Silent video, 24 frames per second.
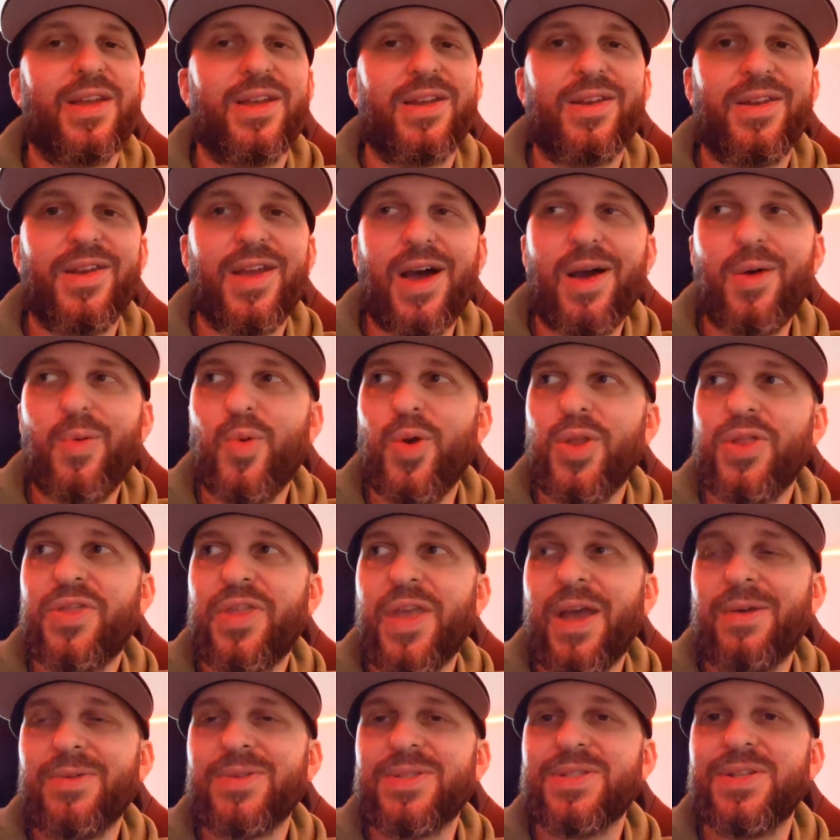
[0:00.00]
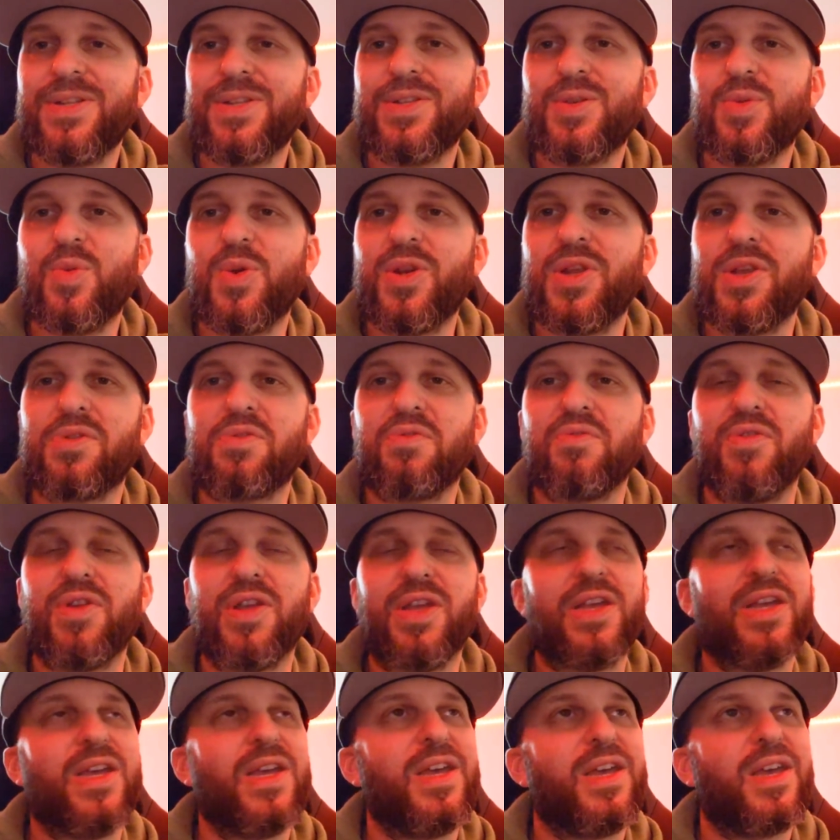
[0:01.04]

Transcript: not $1,023.